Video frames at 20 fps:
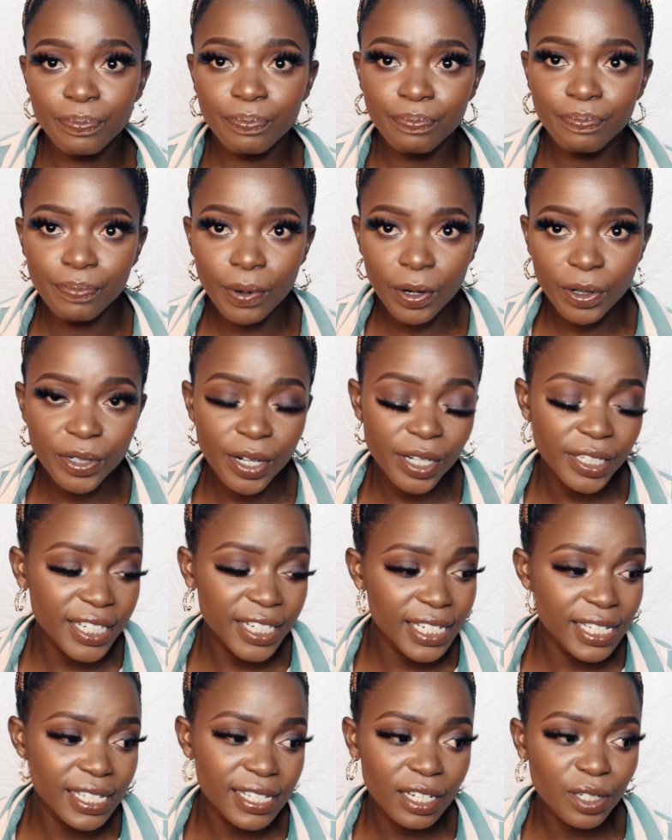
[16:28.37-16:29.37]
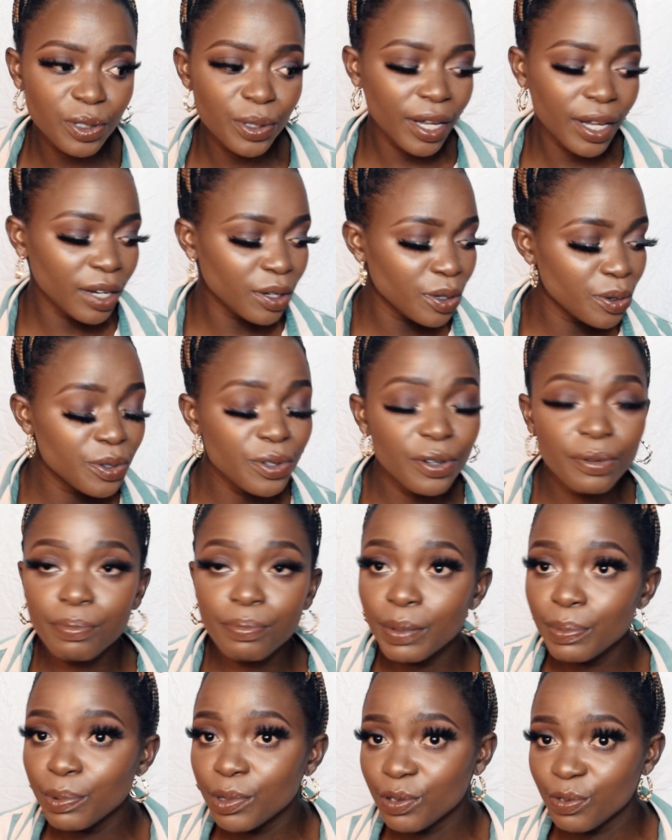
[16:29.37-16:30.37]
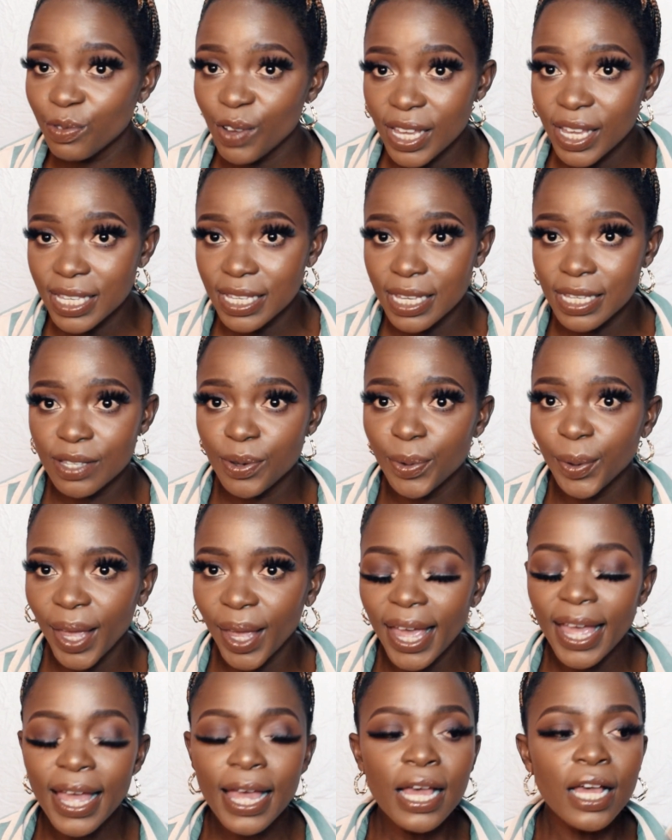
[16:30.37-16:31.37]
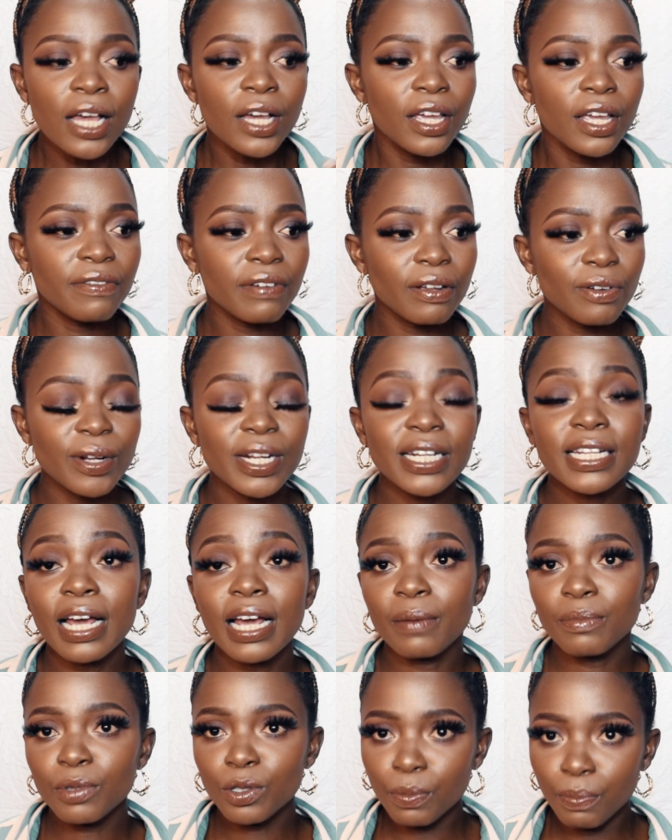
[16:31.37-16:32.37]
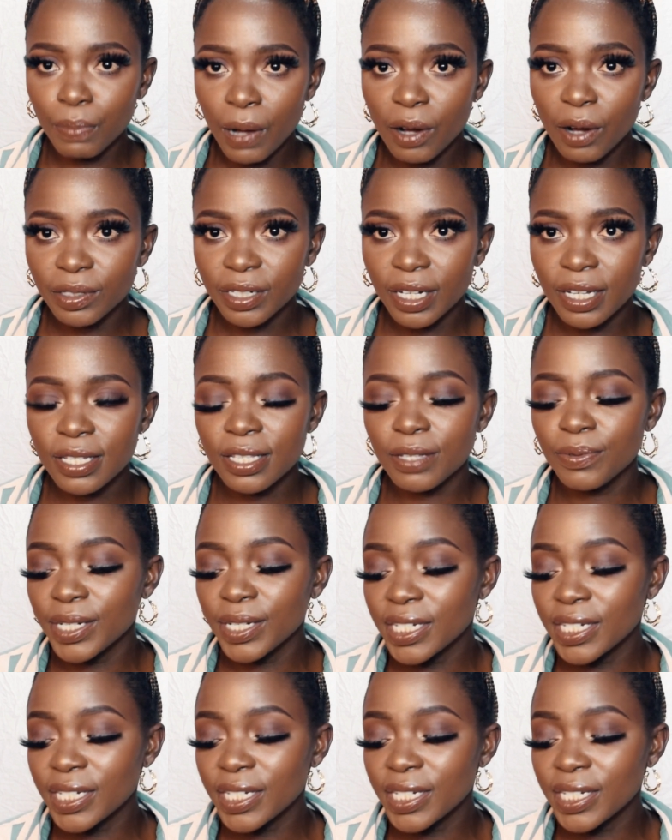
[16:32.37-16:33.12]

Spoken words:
powder shades that you can use on people's faces. Okay, even when it comes to powders,